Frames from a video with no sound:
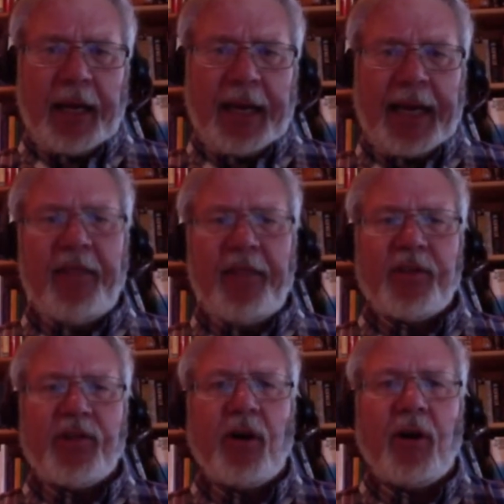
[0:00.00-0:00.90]
in
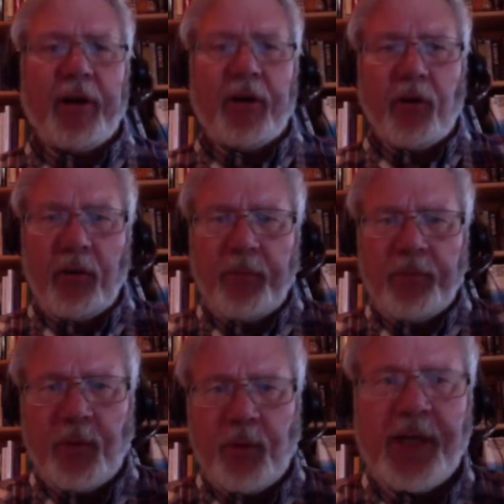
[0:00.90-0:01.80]
this article,
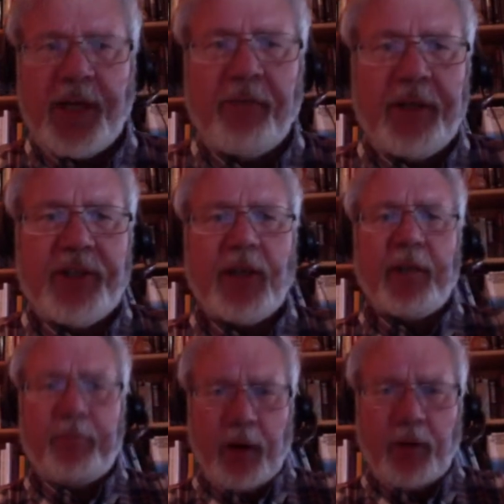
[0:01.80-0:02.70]
which I've recently
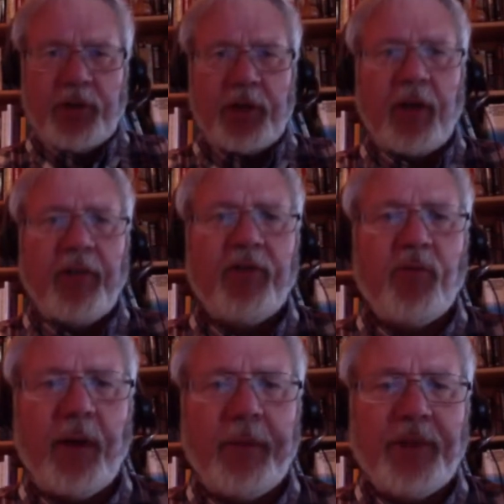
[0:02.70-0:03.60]
posted on this
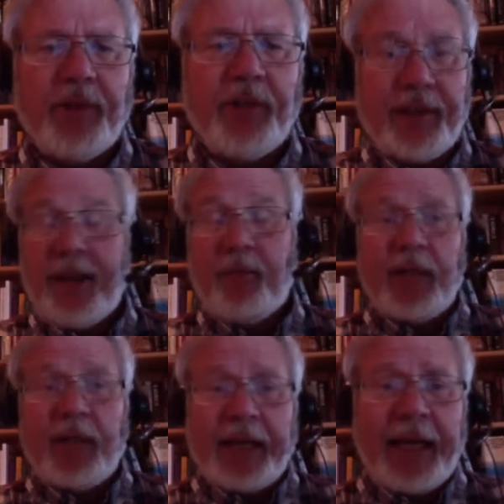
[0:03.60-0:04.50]
website, and I would
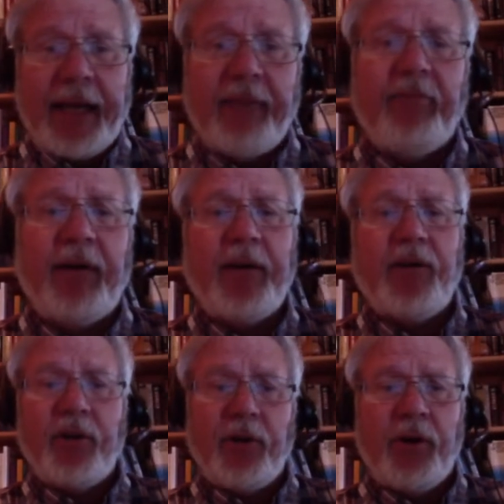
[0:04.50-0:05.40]
again invite
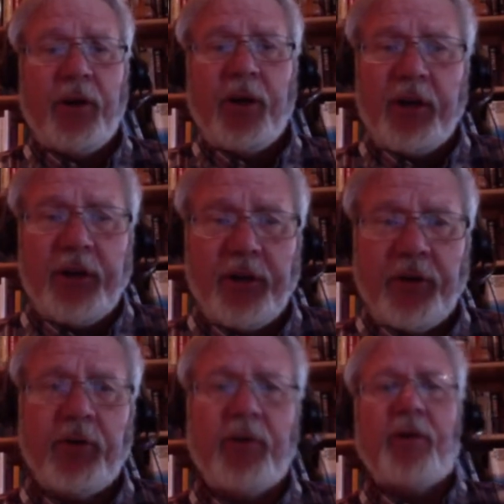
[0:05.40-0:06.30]
your
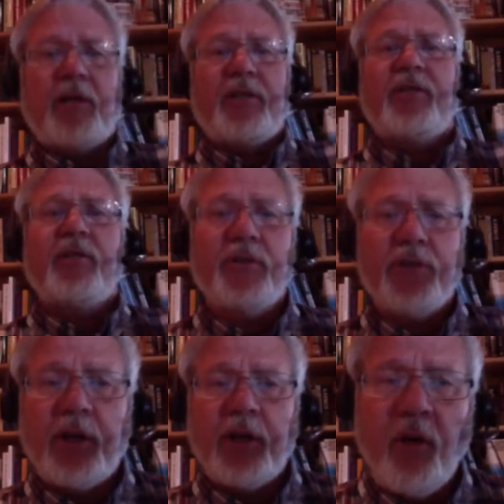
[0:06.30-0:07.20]
your your listeners
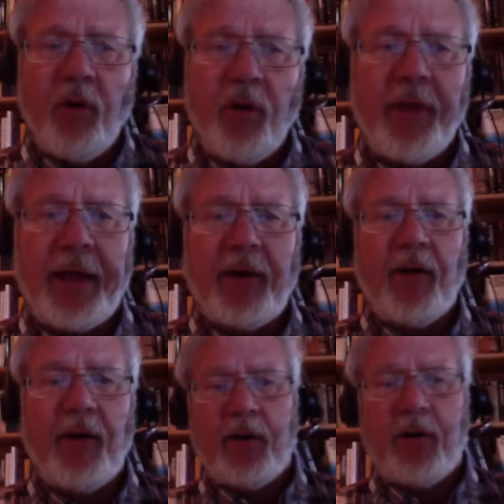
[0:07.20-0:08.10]
to go to that
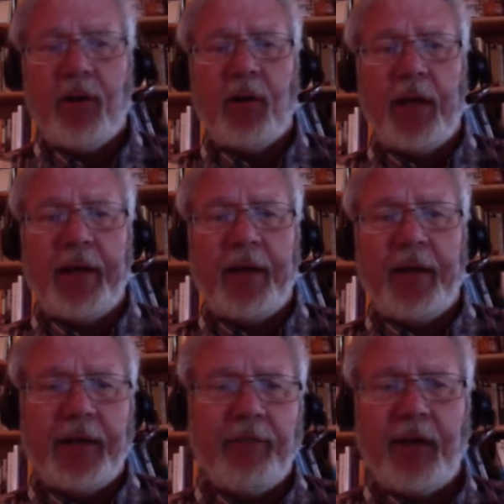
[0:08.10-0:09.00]
article and
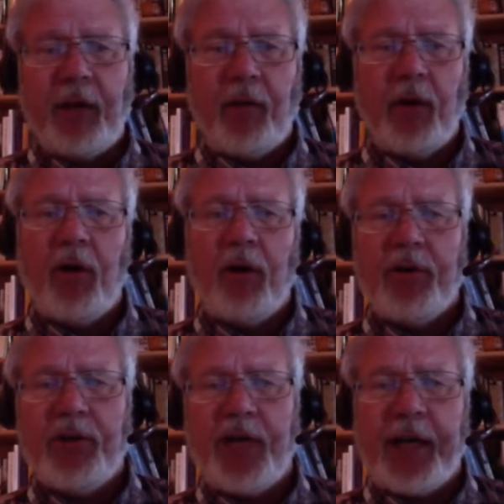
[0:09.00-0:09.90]
uh, follow
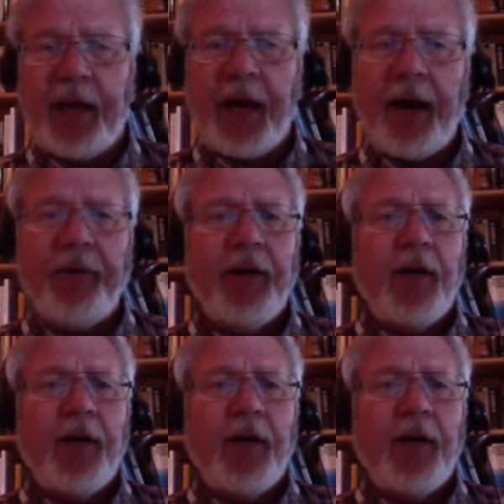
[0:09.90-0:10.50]
along, check it out.